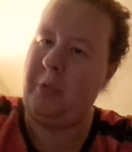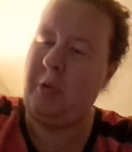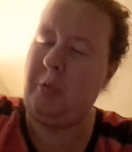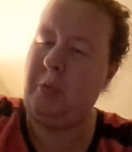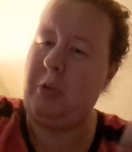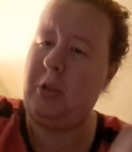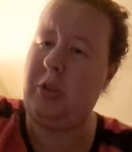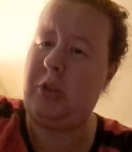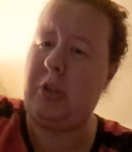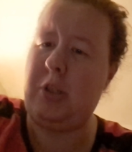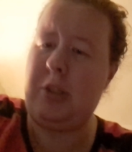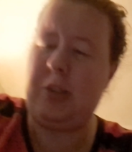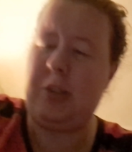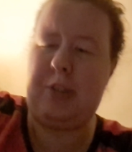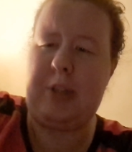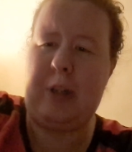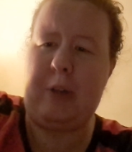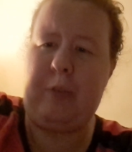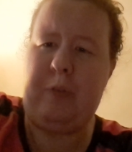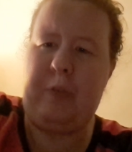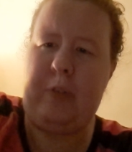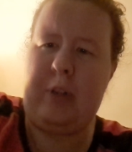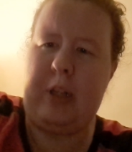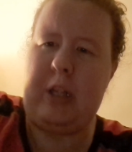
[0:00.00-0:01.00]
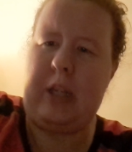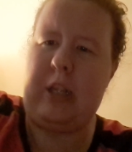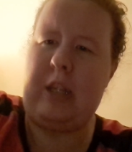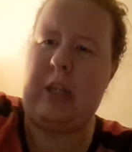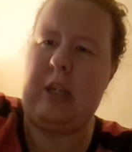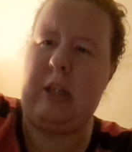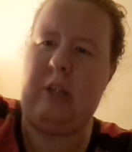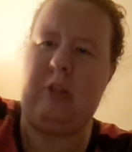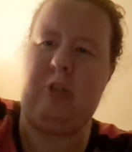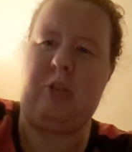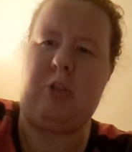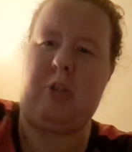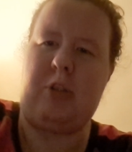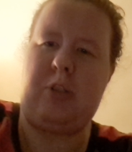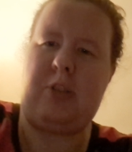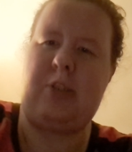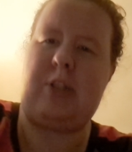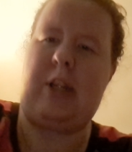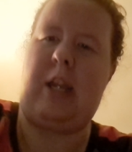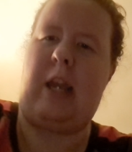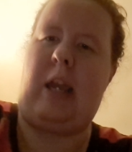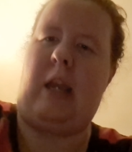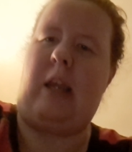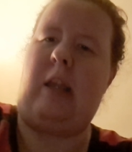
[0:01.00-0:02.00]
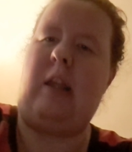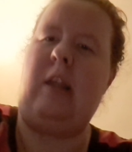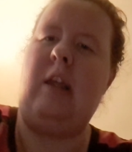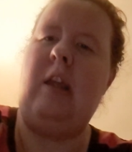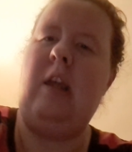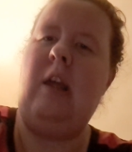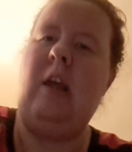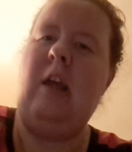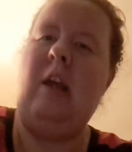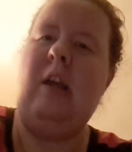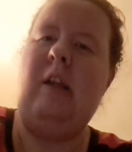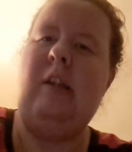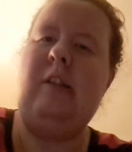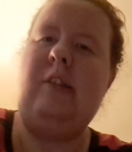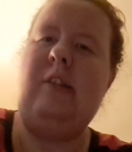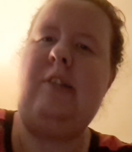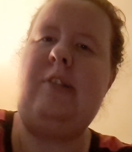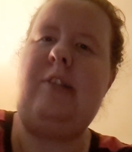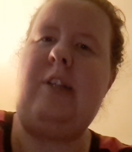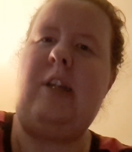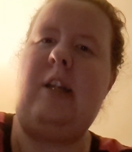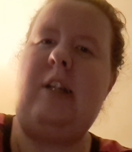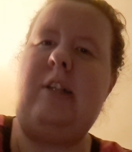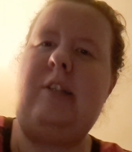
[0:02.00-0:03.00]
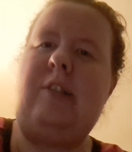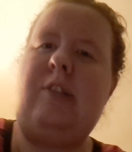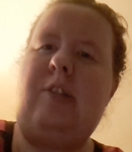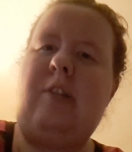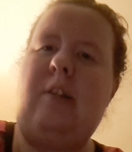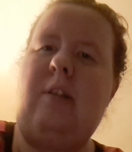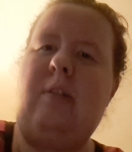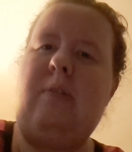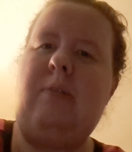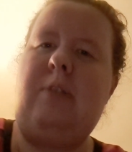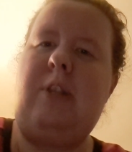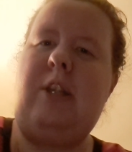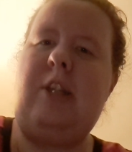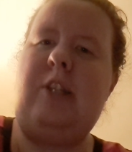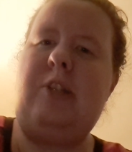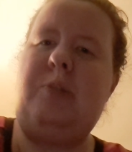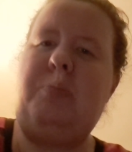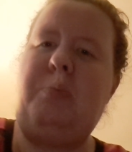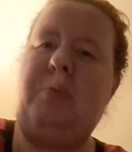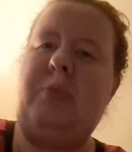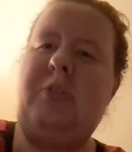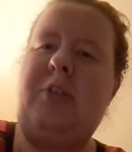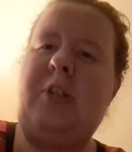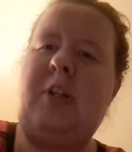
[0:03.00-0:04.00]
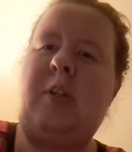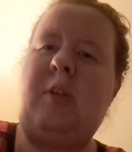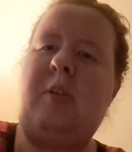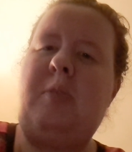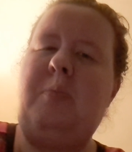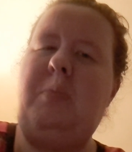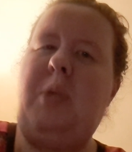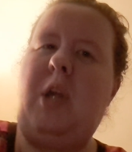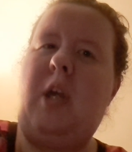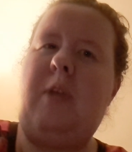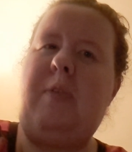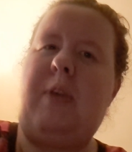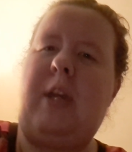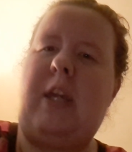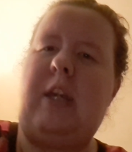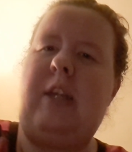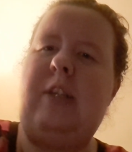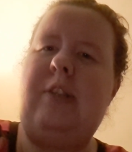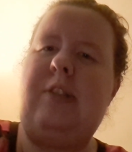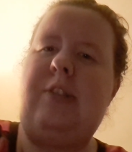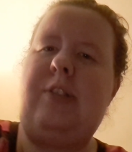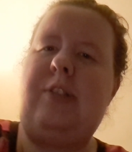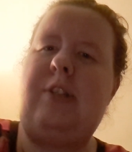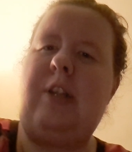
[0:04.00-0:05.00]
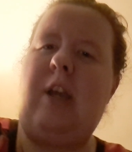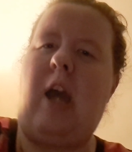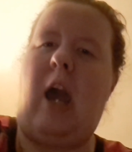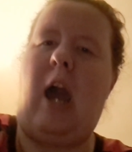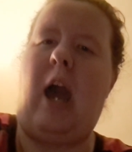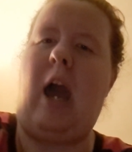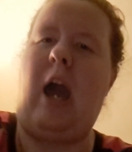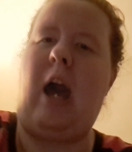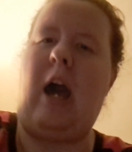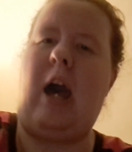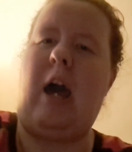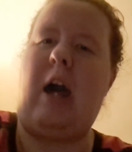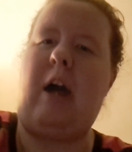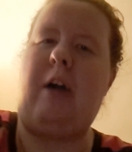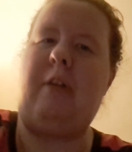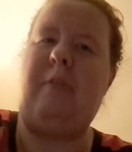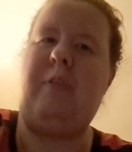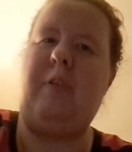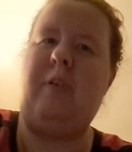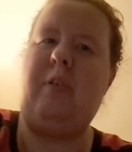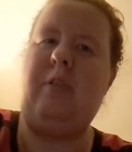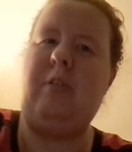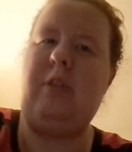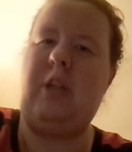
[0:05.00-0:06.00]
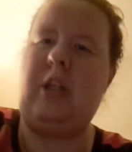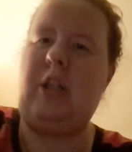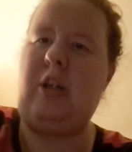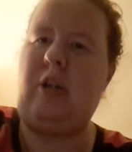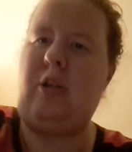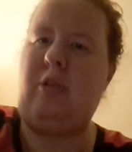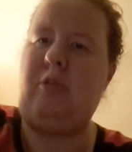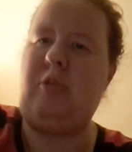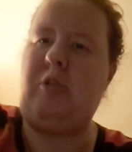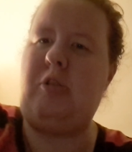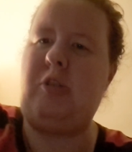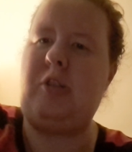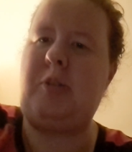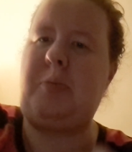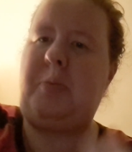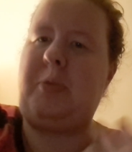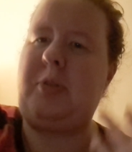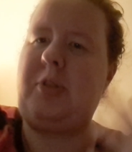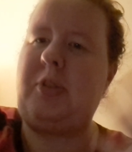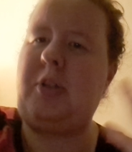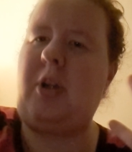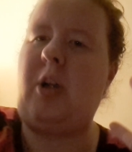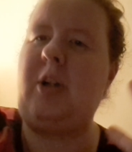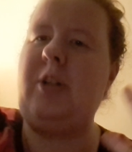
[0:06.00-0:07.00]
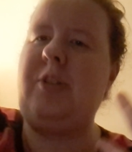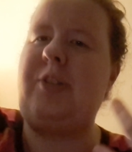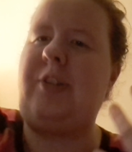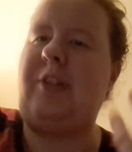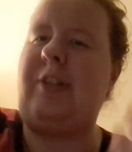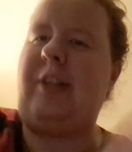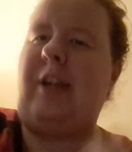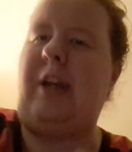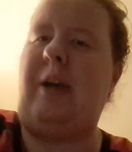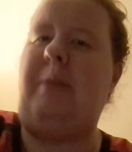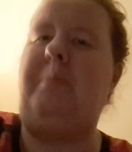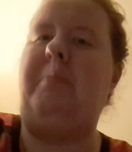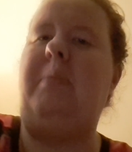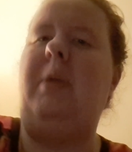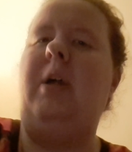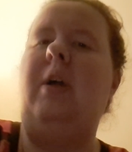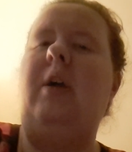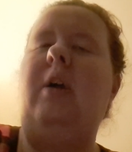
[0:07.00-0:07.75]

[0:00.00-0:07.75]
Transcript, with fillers: which is definitely interesting since these particular movies have, you know, noticeable stars in them.